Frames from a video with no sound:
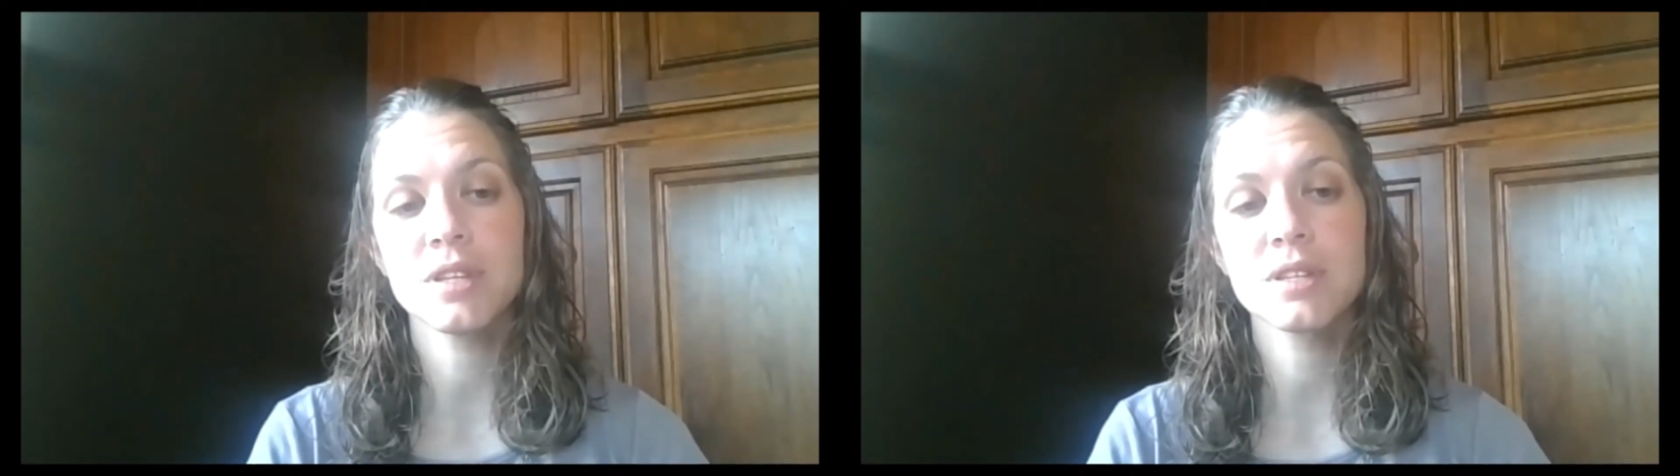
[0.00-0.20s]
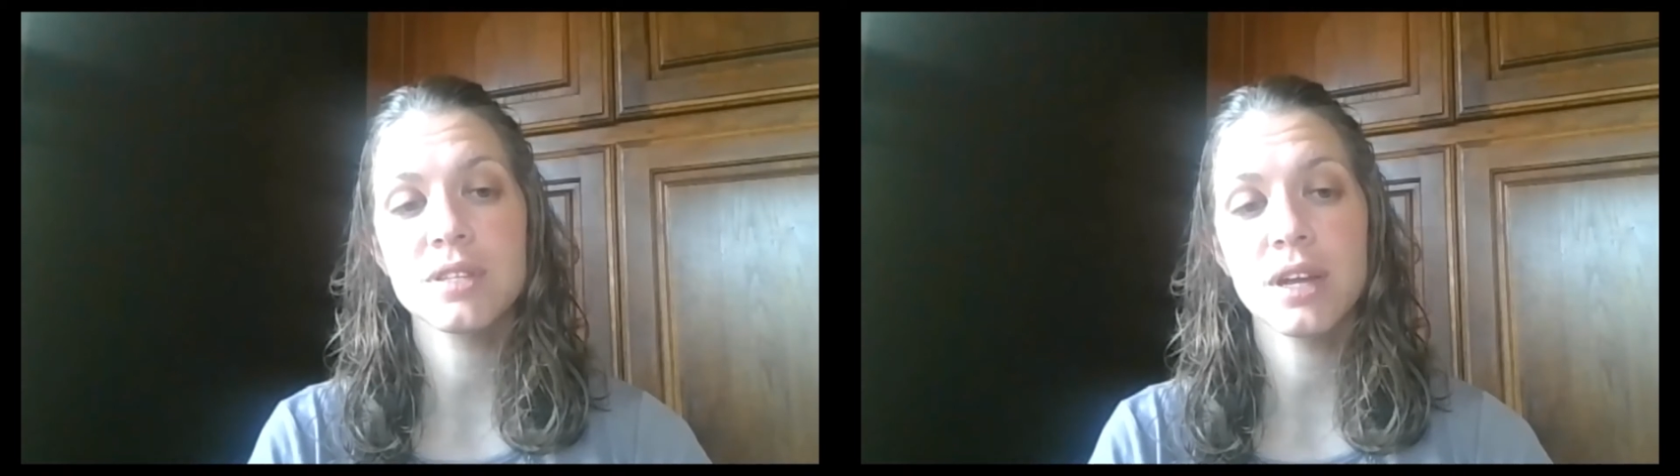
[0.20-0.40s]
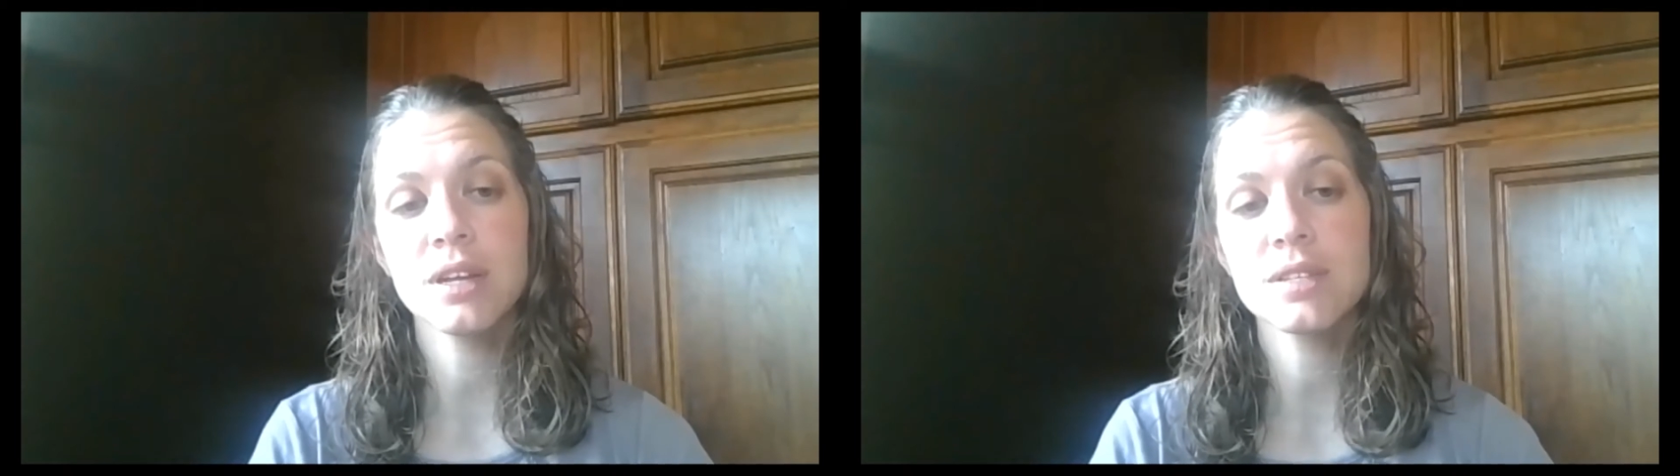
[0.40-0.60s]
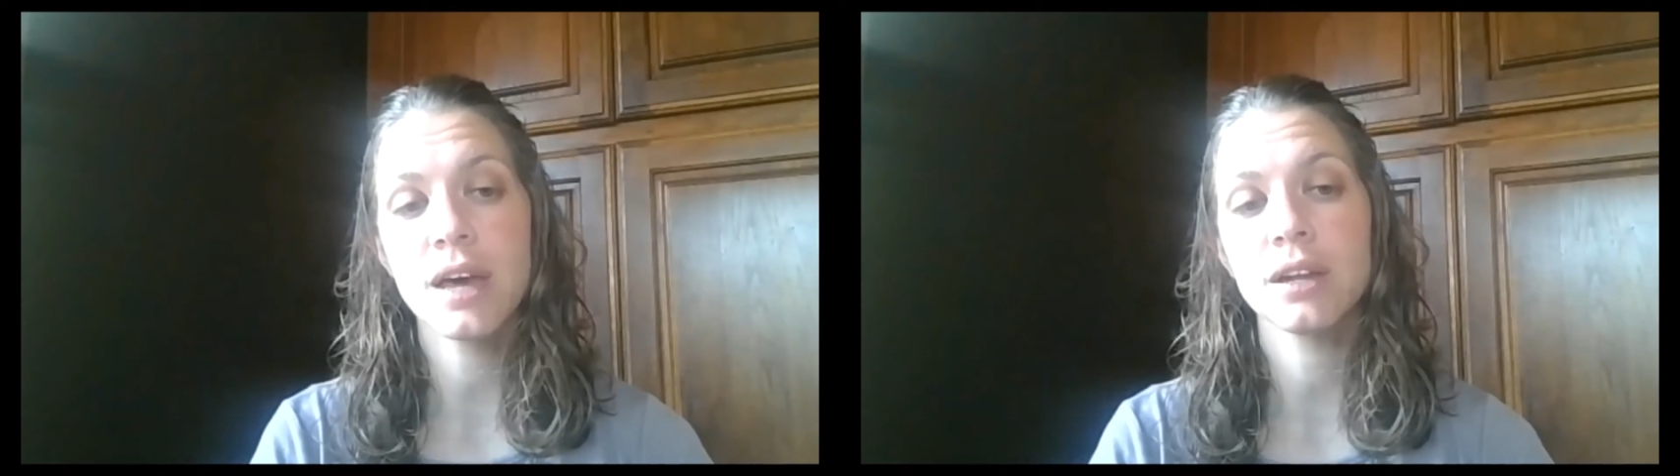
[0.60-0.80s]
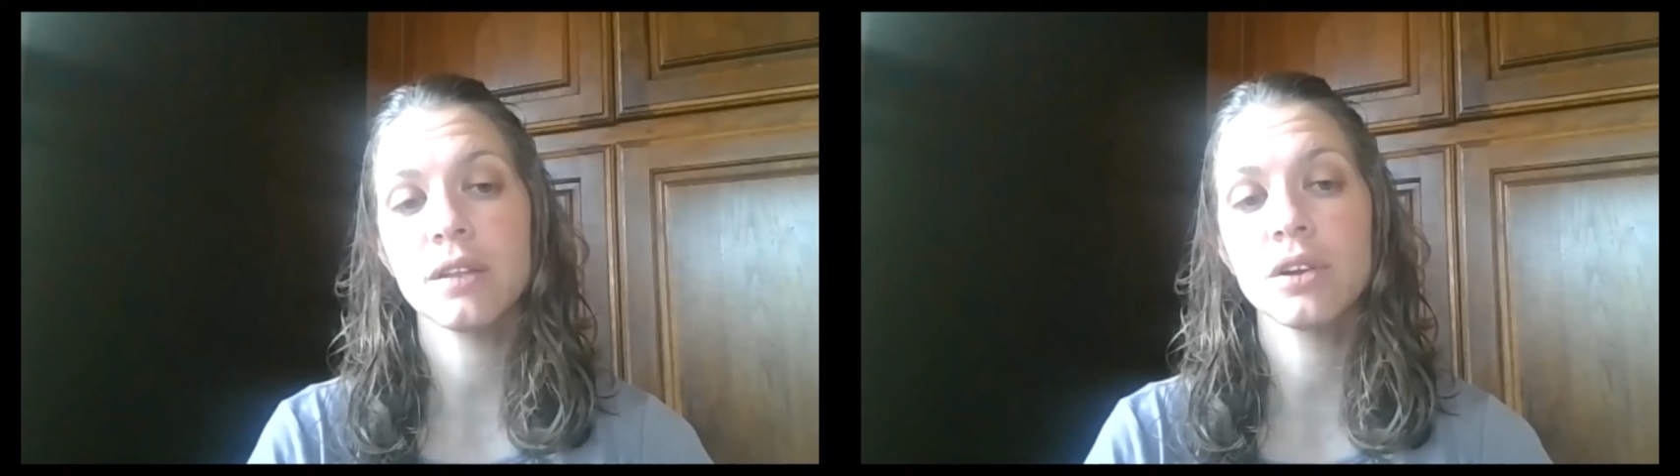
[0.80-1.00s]
and set
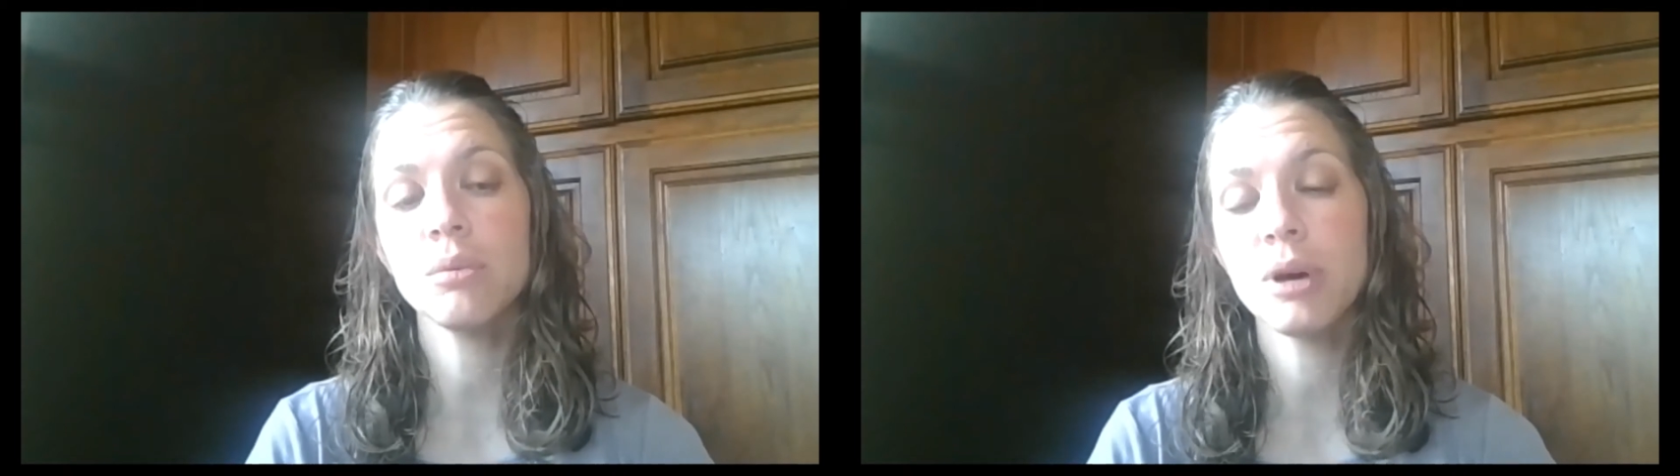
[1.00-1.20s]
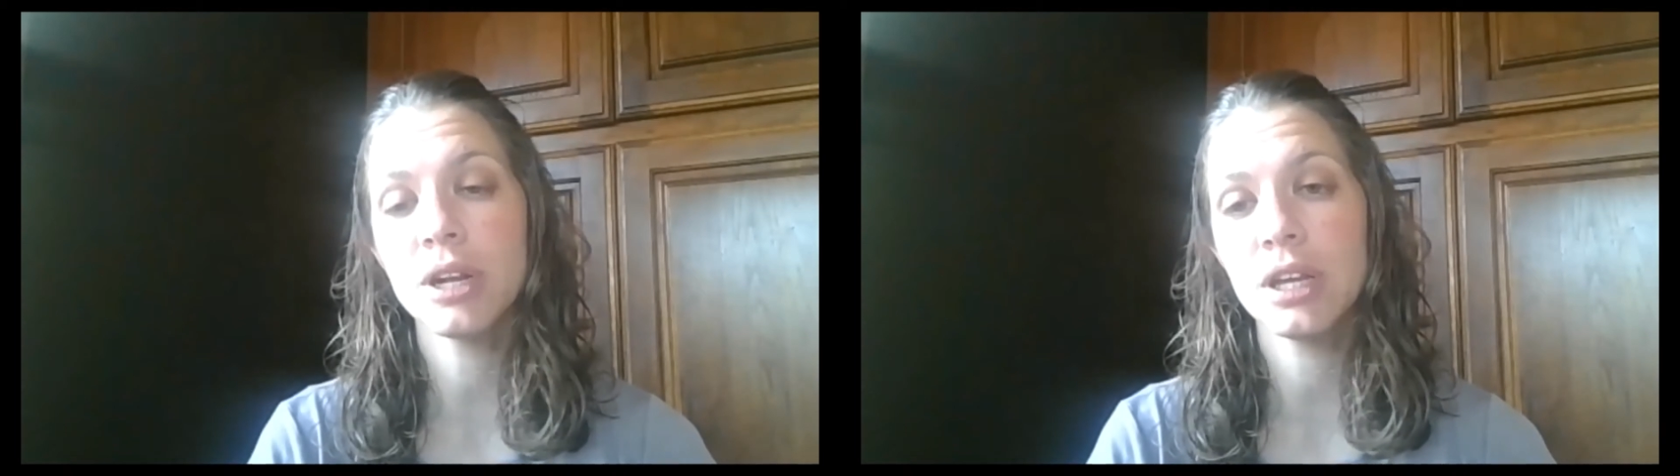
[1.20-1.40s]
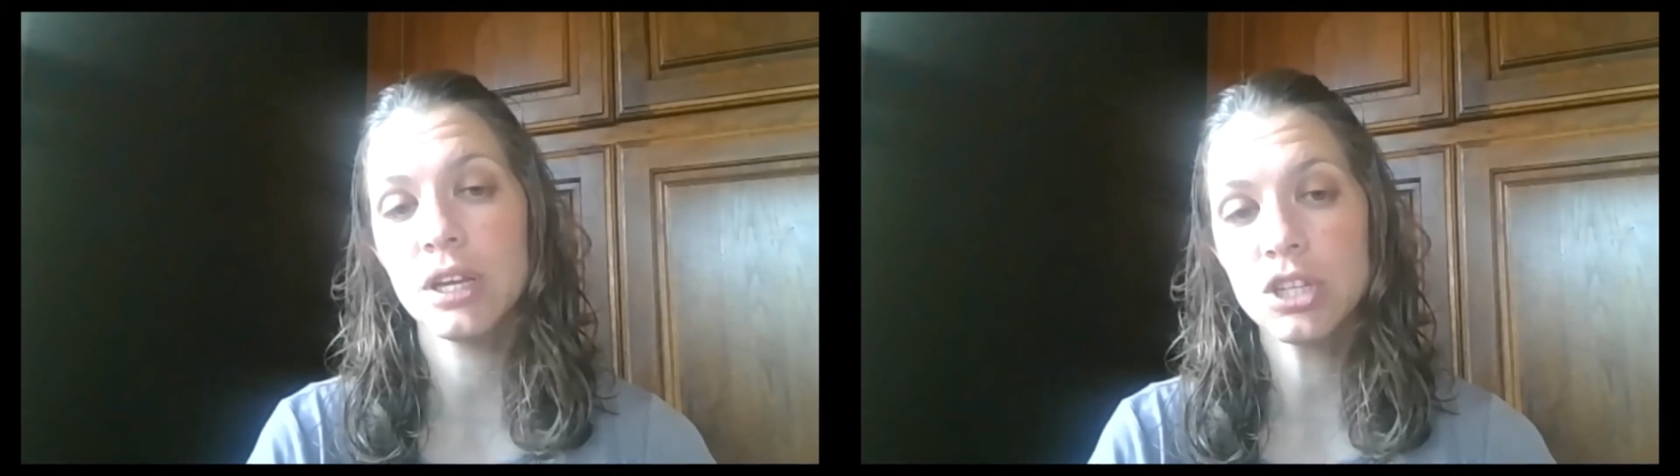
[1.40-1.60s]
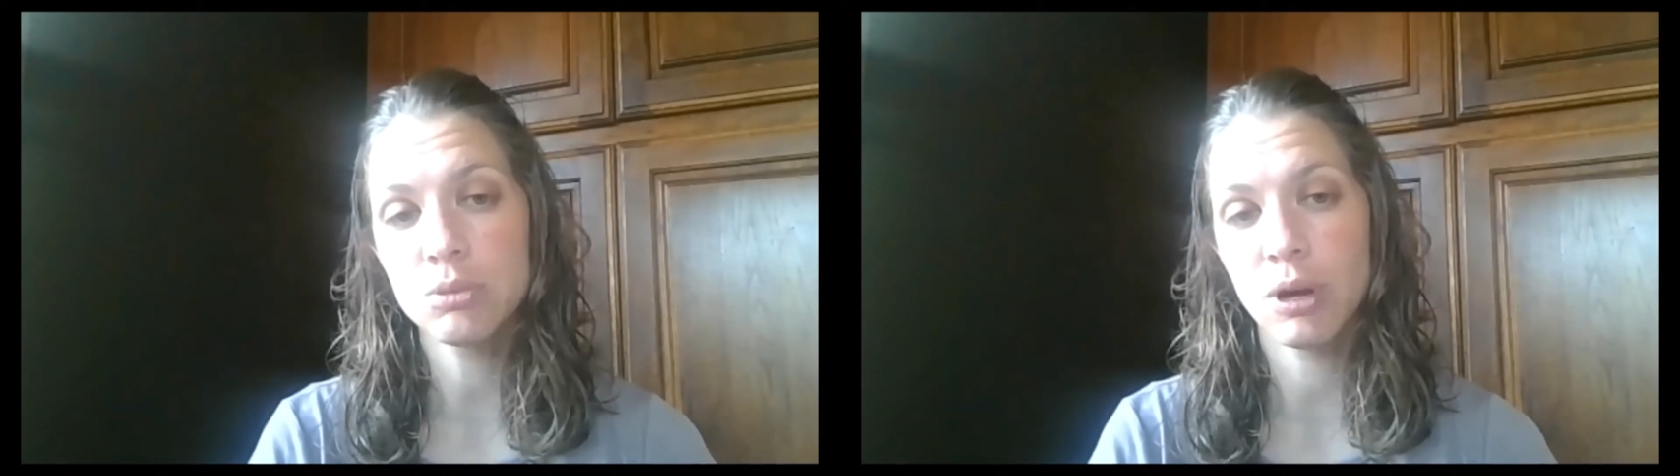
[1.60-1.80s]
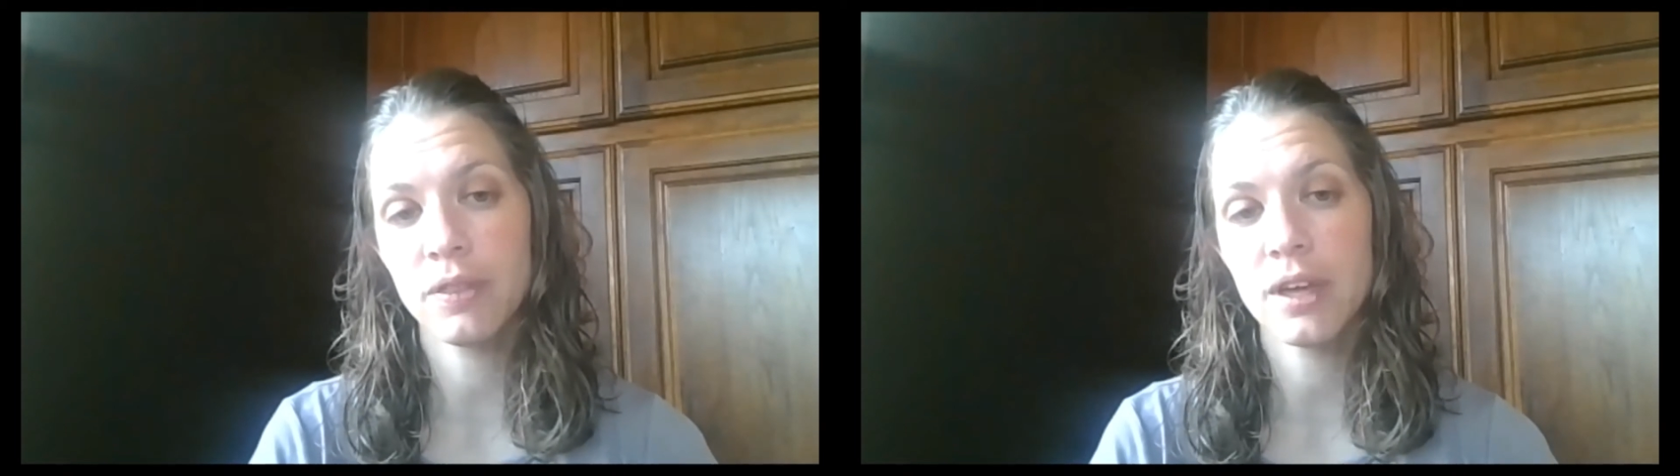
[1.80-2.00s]
aside a little money each month